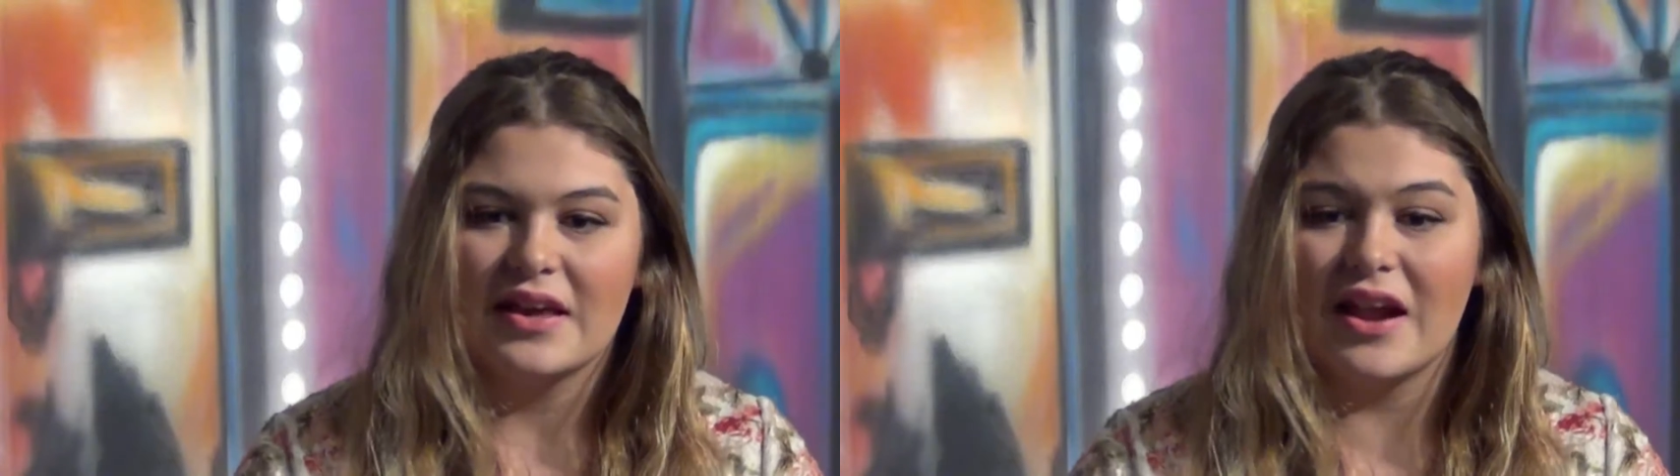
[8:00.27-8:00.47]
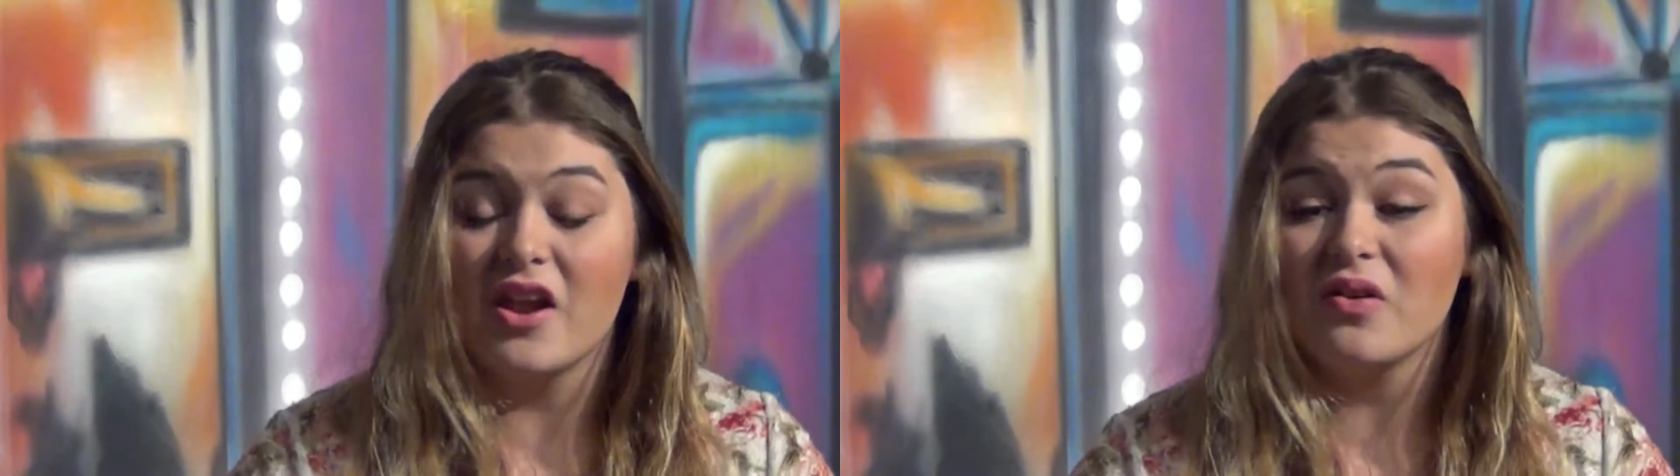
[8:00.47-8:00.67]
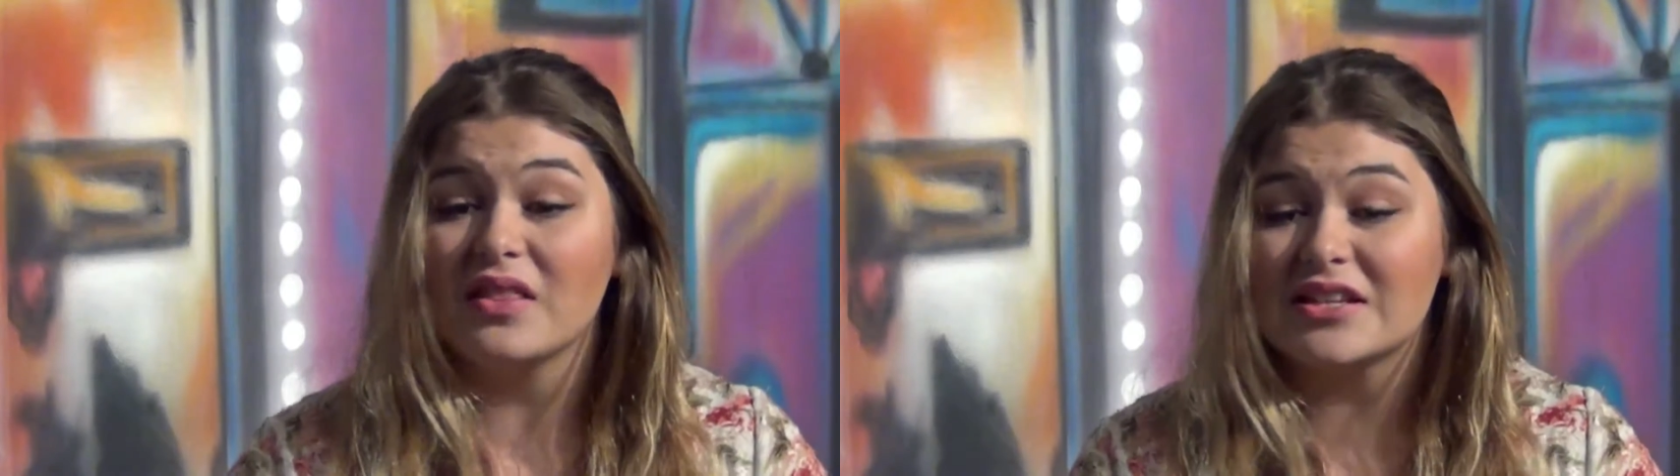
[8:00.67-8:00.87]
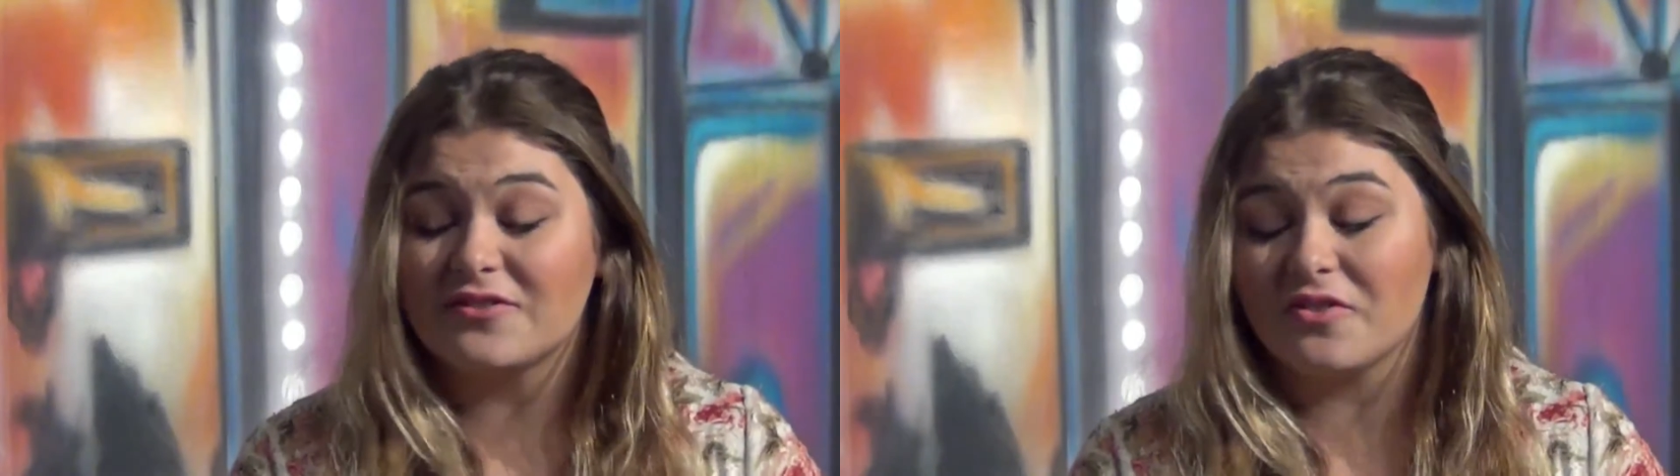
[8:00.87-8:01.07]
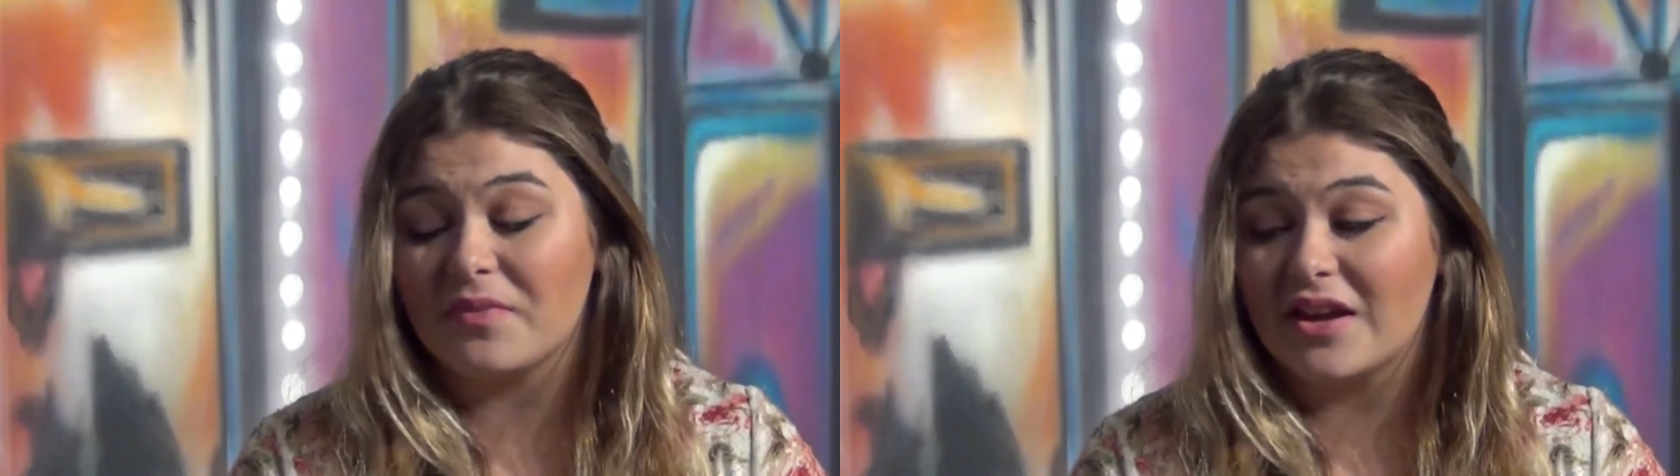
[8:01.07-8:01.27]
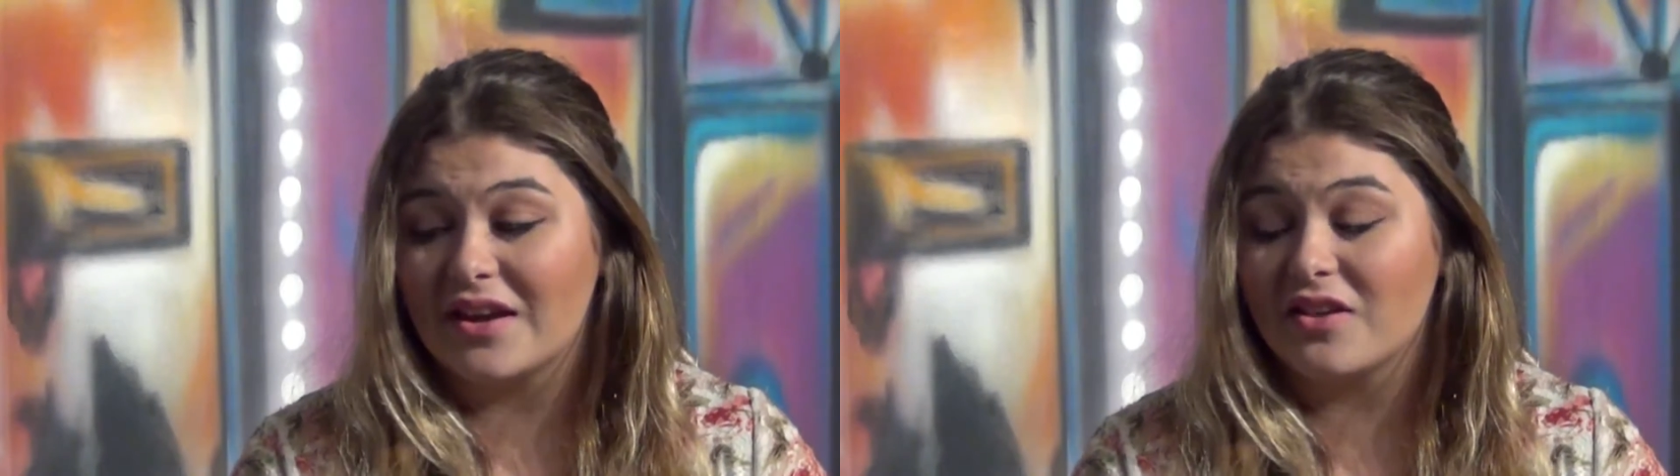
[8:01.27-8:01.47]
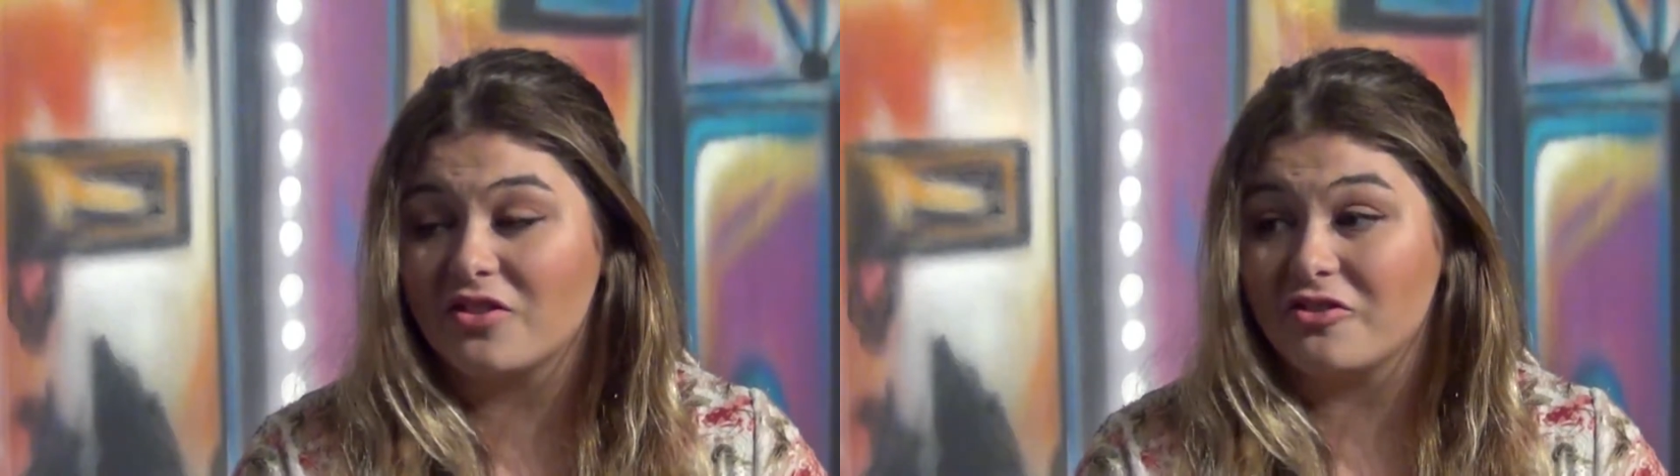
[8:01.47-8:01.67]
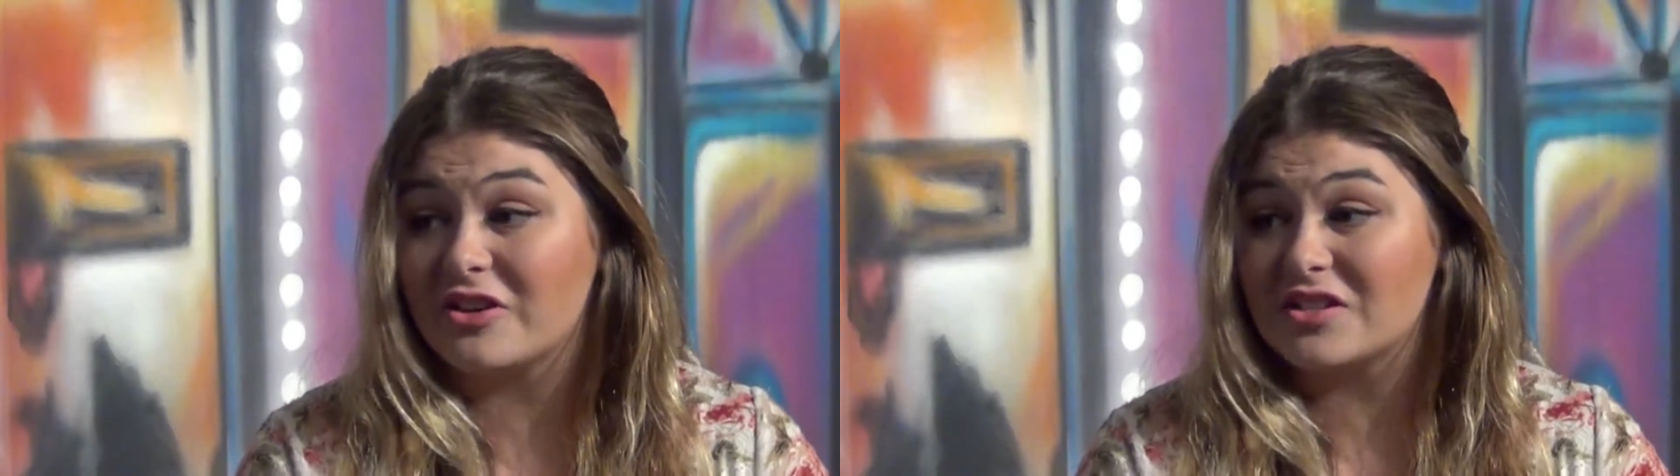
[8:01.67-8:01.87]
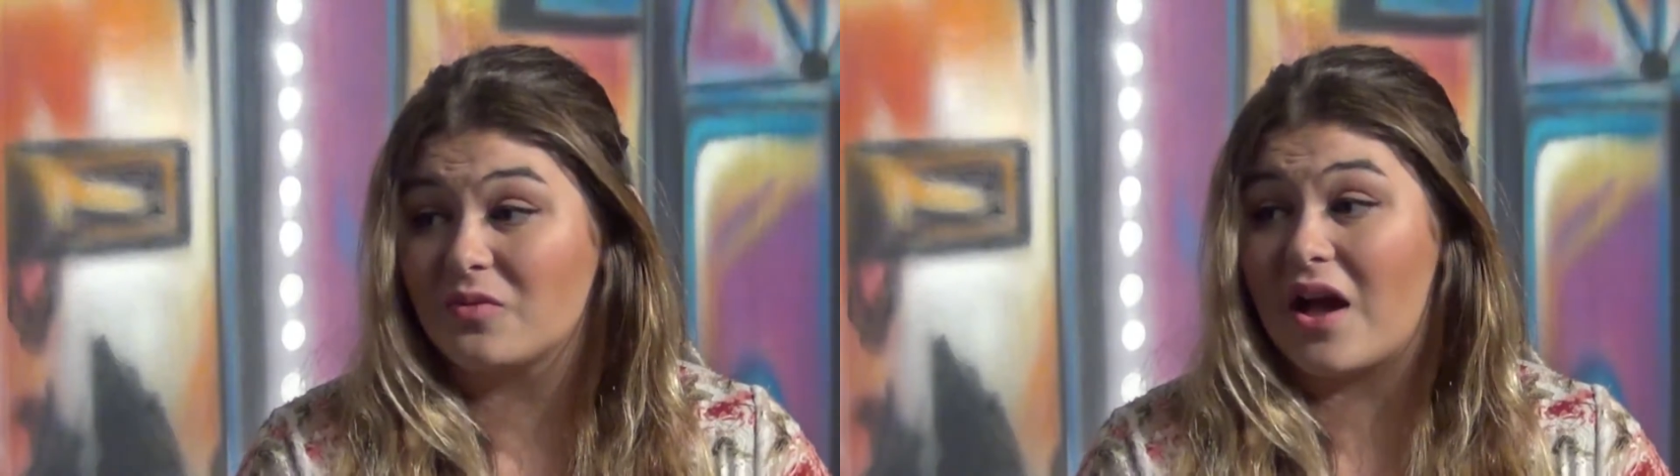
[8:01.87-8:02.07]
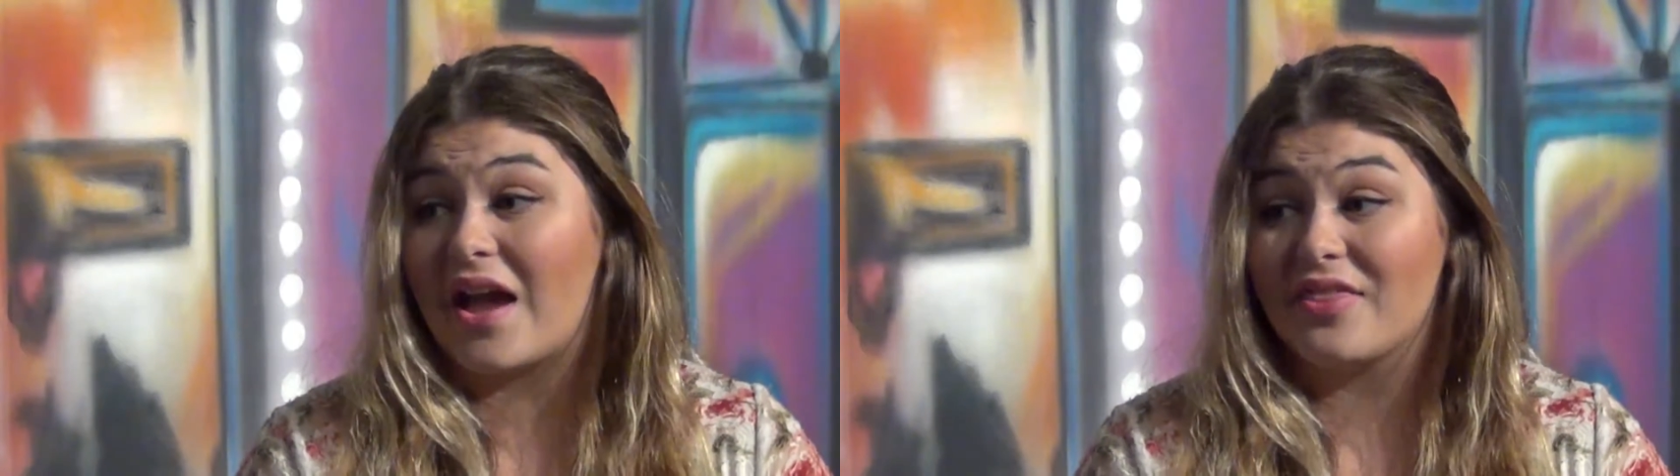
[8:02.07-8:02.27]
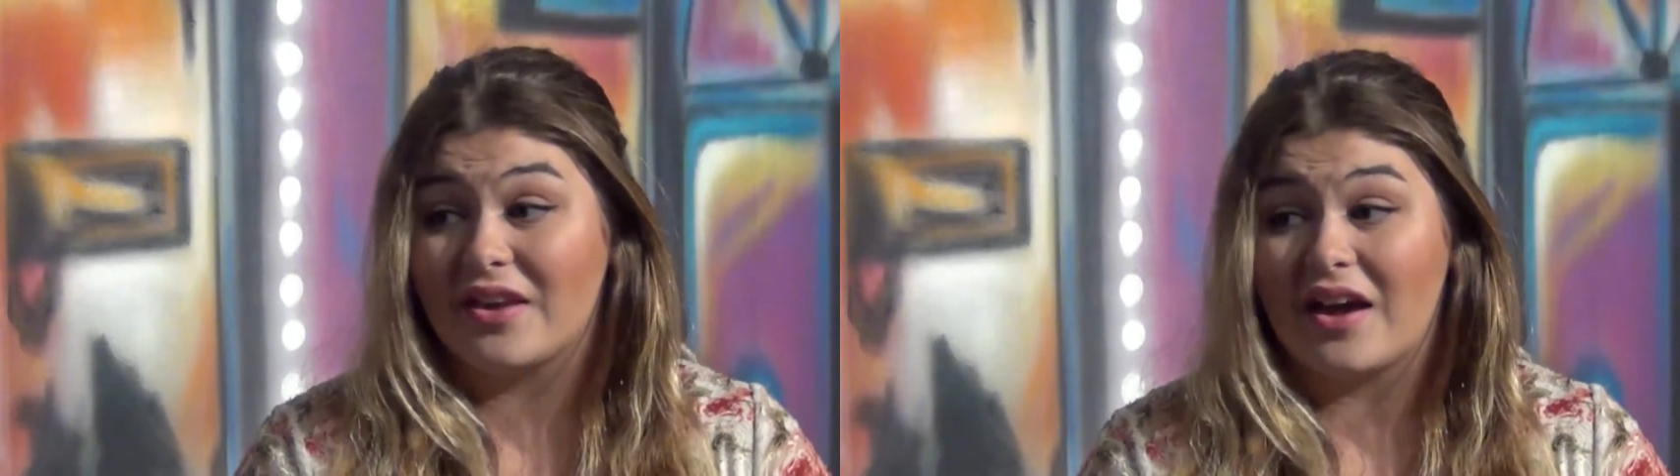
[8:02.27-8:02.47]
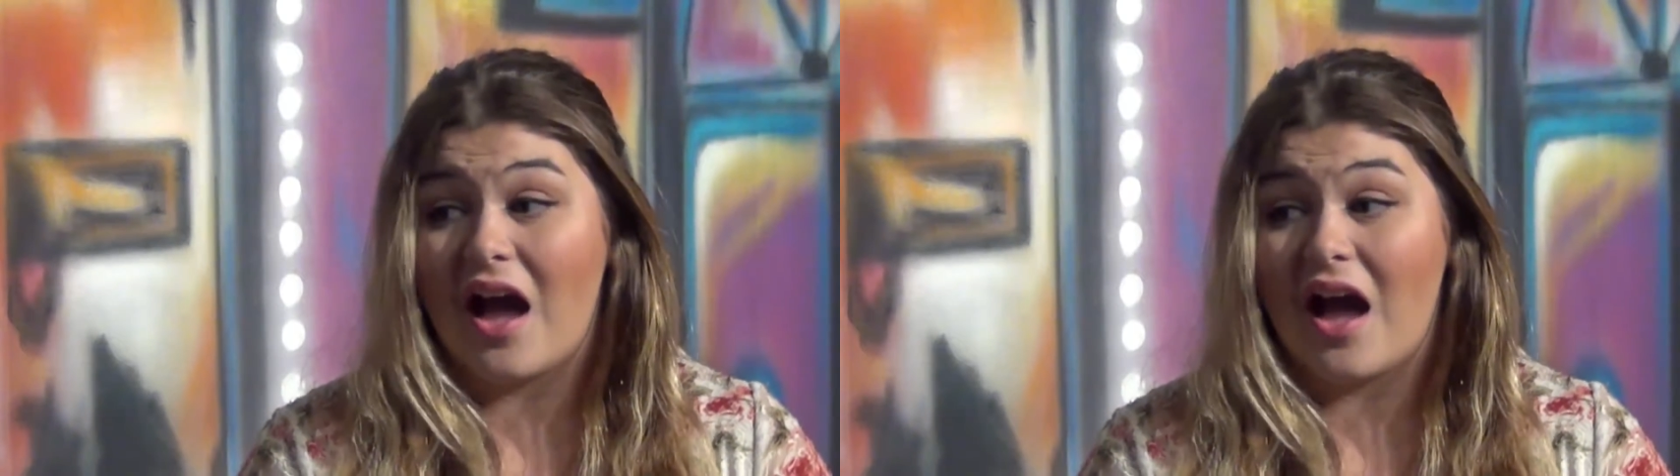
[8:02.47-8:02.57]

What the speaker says: And I know, at least for me, the reason why I think